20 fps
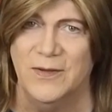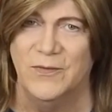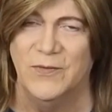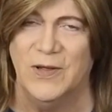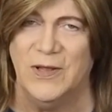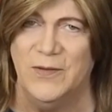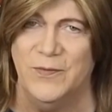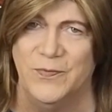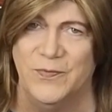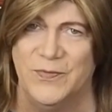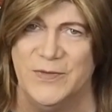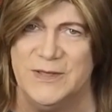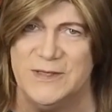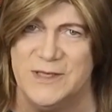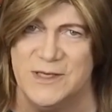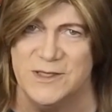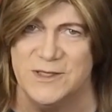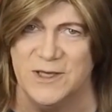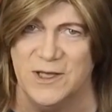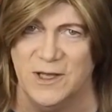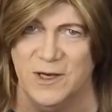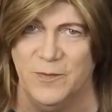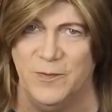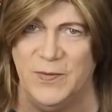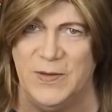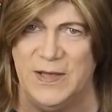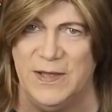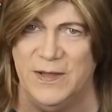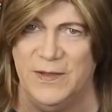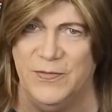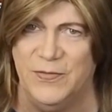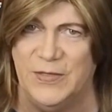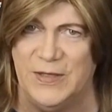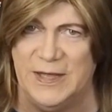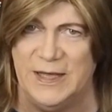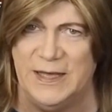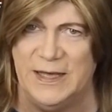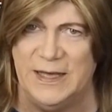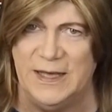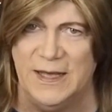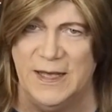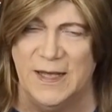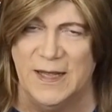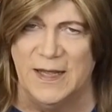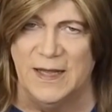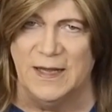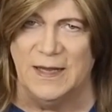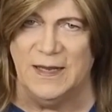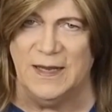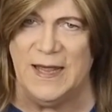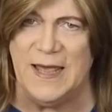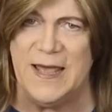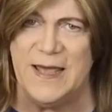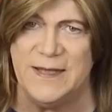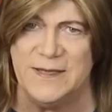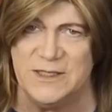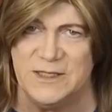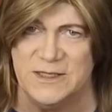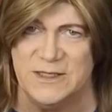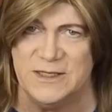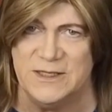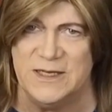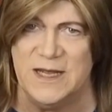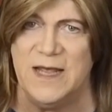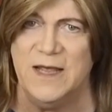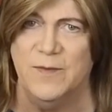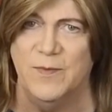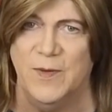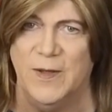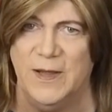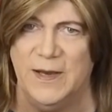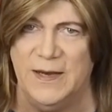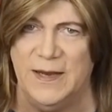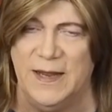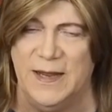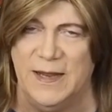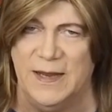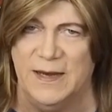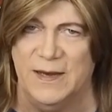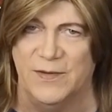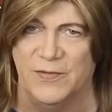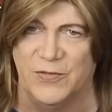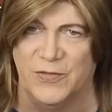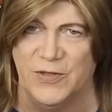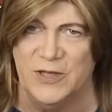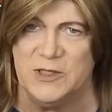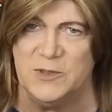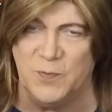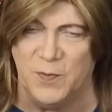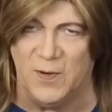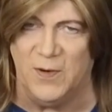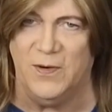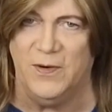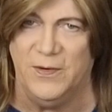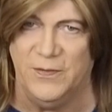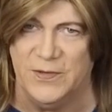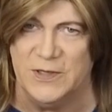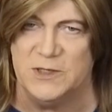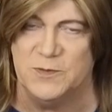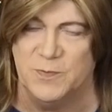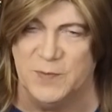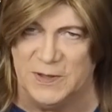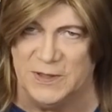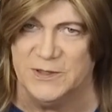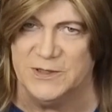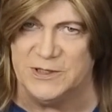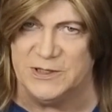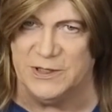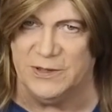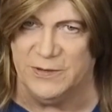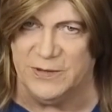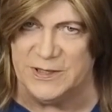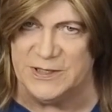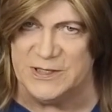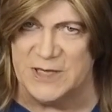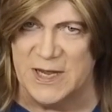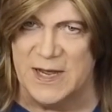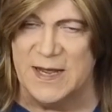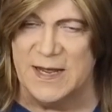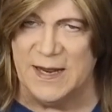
Well, this is going to be the last segment in this part of this build series,